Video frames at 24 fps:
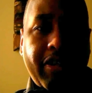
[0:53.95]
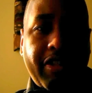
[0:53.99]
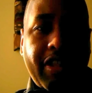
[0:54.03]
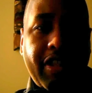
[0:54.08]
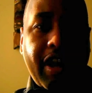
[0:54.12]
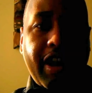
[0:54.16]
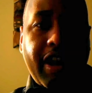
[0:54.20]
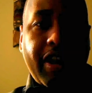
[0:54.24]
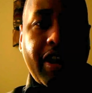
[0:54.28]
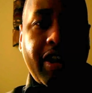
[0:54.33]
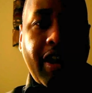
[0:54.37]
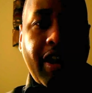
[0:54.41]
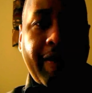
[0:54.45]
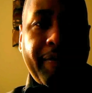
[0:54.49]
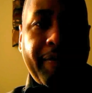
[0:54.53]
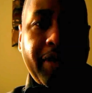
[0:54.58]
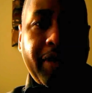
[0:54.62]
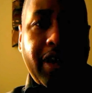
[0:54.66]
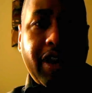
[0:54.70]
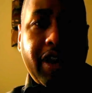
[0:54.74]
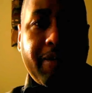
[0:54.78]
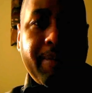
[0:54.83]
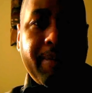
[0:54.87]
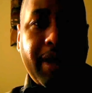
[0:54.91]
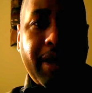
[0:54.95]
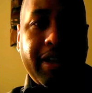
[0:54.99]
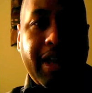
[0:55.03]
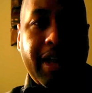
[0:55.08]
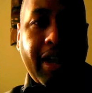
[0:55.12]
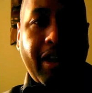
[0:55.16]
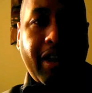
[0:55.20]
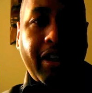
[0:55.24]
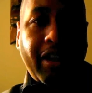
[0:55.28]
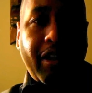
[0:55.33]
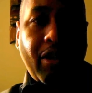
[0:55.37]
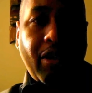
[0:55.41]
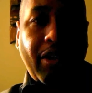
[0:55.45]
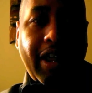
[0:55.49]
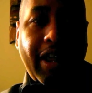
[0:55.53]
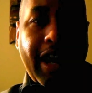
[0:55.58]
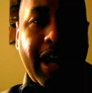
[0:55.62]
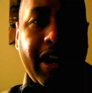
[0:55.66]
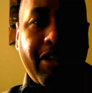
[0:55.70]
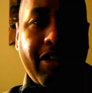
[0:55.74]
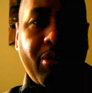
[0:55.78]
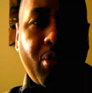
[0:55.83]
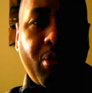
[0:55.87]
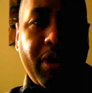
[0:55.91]
Instead, he has made that
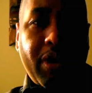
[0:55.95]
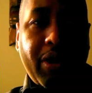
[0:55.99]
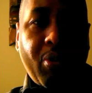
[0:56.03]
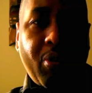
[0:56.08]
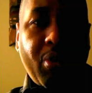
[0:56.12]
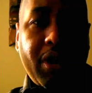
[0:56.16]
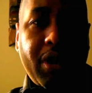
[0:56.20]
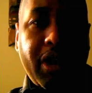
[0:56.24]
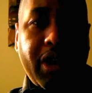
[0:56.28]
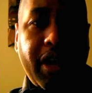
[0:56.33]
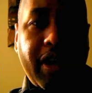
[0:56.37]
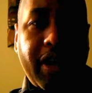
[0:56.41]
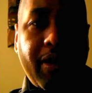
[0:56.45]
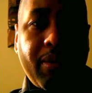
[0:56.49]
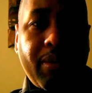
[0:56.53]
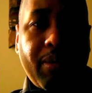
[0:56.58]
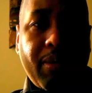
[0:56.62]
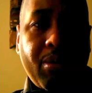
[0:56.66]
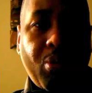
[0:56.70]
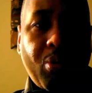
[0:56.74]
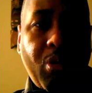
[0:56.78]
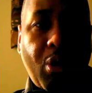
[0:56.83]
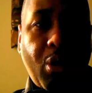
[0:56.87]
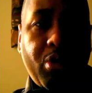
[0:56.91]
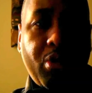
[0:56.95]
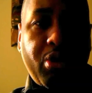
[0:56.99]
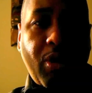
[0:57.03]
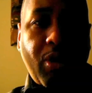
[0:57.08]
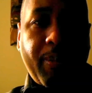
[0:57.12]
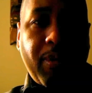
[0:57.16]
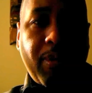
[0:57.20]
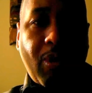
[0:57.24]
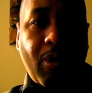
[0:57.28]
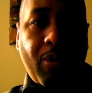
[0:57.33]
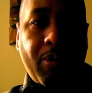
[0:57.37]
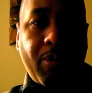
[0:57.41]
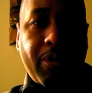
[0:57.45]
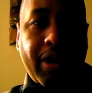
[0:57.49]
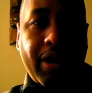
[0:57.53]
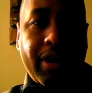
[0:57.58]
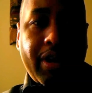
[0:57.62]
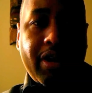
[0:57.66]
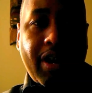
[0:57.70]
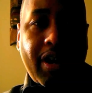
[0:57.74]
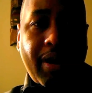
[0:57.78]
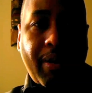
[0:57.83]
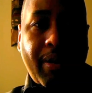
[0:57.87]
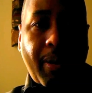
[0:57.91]
clear last week when he wrote to
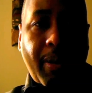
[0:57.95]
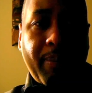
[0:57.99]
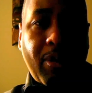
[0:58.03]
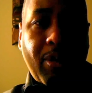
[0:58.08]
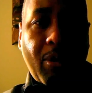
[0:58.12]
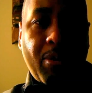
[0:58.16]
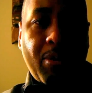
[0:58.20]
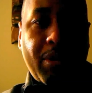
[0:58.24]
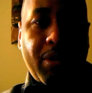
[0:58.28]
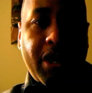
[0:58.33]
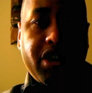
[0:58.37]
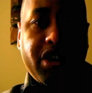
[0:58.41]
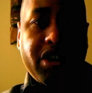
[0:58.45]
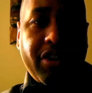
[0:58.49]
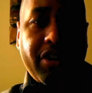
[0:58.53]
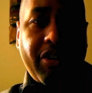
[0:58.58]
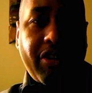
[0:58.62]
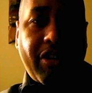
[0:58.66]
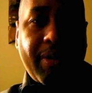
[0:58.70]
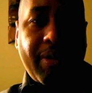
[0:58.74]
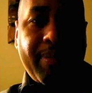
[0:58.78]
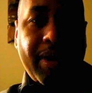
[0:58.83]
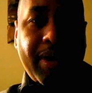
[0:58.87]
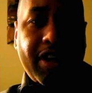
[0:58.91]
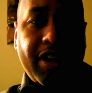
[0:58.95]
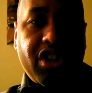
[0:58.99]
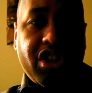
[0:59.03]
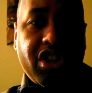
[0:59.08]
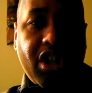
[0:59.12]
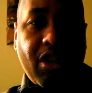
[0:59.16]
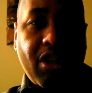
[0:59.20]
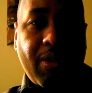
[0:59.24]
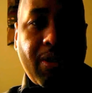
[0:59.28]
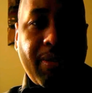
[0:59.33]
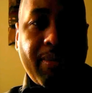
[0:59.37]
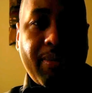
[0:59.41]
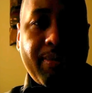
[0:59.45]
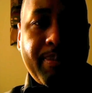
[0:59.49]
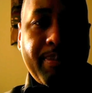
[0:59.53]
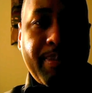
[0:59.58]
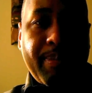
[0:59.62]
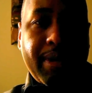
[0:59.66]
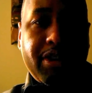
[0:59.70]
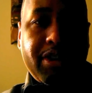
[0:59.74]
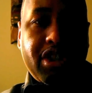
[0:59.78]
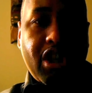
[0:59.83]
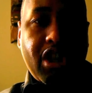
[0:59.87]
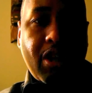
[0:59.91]
Appropriations Committee
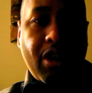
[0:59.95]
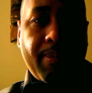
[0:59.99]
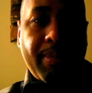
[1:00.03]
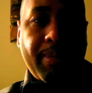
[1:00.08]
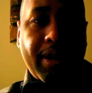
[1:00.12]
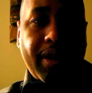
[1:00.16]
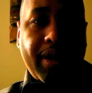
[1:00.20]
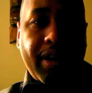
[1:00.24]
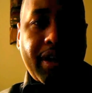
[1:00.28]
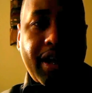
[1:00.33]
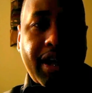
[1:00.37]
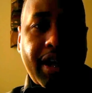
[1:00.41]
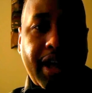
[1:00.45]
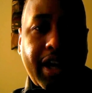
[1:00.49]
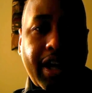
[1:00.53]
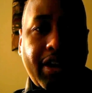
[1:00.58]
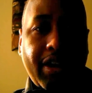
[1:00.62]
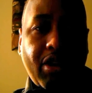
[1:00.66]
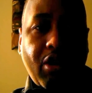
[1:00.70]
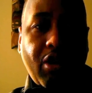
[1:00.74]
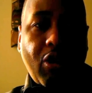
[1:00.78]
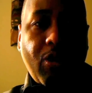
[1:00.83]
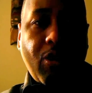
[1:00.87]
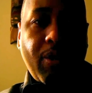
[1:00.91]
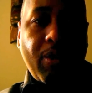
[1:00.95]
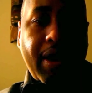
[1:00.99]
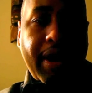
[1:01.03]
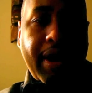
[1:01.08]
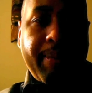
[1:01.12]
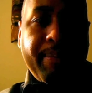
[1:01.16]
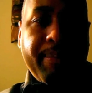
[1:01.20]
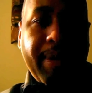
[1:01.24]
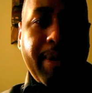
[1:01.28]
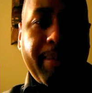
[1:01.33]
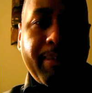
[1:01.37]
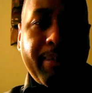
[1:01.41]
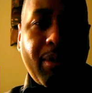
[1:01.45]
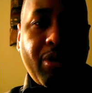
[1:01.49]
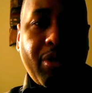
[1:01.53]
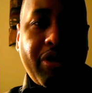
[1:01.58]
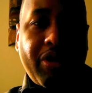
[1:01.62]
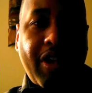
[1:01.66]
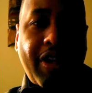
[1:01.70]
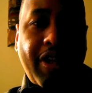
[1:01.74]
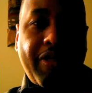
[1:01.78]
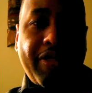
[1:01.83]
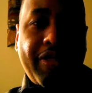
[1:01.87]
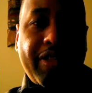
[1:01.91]
chairmen and
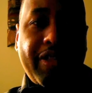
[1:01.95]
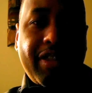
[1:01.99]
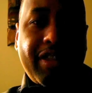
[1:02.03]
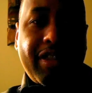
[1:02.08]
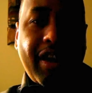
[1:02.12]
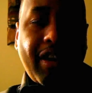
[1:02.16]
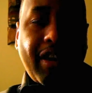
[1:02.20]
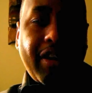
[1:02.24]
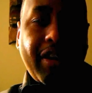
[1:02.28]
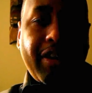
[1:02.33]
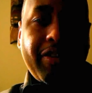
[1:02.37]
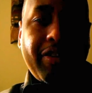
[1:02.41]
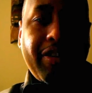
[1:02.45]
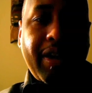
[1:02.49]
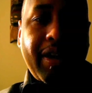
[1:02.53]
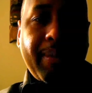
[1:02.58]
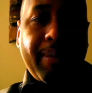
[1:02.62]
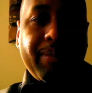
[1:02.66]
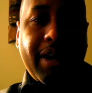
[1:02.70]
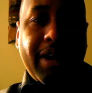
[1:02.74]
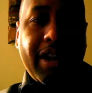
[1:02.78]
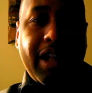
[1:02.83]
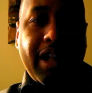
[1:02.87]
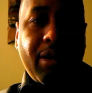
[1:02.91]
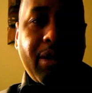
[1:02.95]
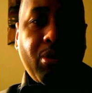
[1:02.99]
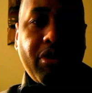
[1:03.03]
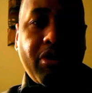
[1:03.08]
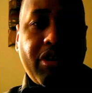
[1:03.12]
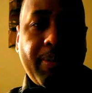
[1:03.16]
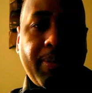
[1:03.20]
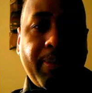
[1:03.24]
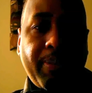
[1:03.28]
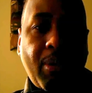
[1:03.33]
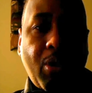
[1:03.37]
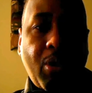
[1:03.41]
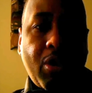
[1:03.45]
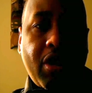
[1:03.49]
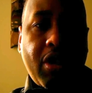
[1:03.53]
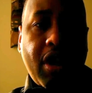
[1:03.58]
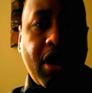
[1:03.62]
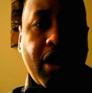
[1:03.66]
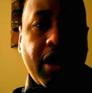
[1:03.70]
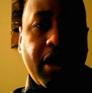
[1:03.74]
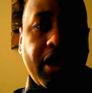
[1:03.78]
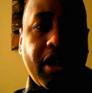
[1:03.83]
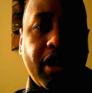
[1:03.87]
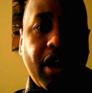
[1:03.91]
members, telling them that he would
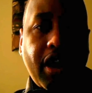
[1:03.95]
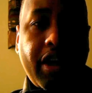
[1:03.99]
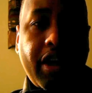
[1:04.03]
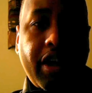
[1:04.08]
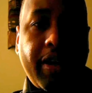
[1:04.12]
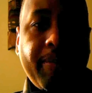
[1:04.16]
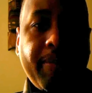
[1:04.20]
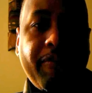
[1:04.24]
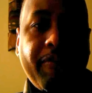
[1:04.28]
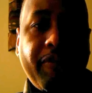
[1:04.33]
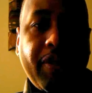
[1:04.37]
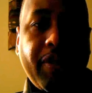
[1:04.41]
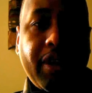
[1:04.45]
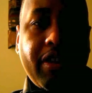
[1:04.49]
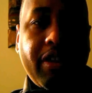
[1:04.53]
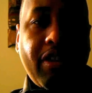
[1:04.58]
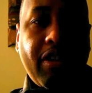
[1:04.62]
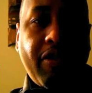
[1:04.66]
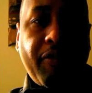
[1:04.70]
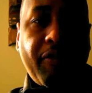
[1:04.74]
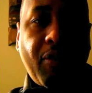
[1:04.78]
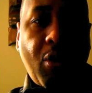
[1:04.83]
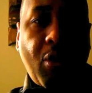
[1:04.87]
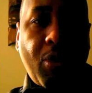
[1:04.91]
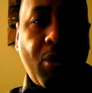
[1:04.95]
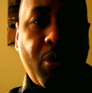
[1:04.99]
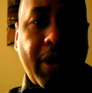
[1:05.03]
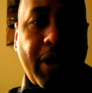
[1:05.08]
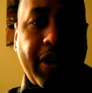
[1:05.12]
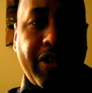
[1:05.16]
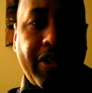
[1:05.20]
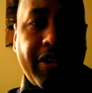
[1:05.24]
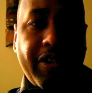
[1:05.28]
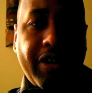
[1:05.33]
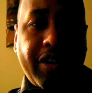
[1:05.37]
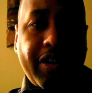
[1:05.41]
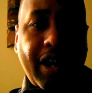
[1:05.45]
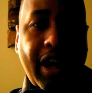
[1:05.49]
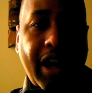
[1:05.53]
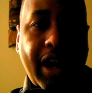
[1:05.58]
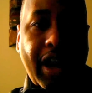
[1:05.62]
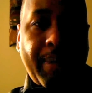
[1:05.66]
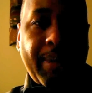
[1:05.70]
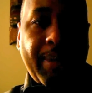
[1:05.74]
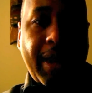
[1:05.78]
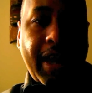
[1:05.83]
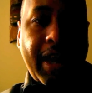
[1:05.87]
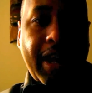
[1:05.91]
support cutting funds for Race to the
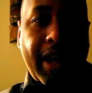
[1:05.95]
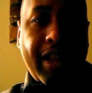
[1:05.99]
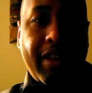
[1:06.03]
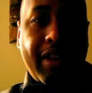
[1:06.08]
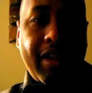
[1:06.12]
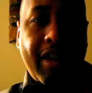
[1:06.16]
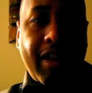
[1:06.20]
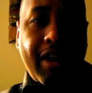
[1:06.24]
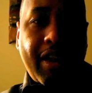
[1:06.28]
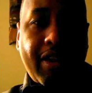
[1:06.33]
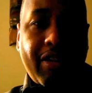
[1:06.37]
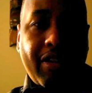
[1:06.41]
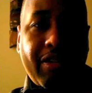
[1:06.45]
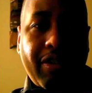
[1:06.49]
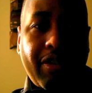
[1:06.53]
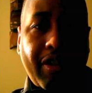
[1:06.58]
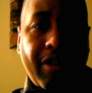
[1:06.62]
Top and